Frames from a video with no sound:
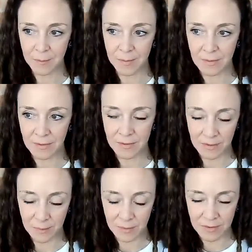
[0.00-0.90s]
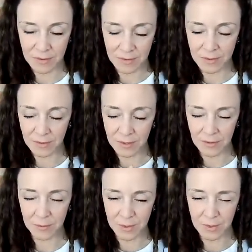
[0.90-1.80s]
because then it was looking
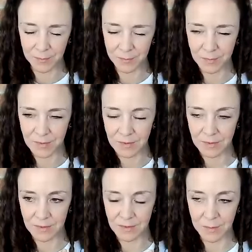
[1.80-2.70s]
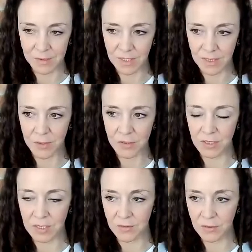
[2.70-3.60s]
at kind of my shadow work
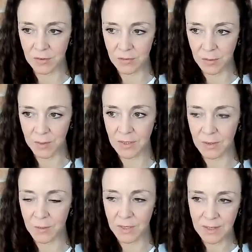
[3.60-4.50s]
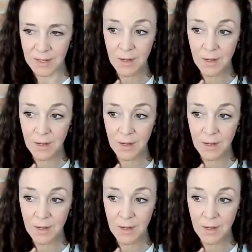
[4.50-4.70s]
journey through my artwork.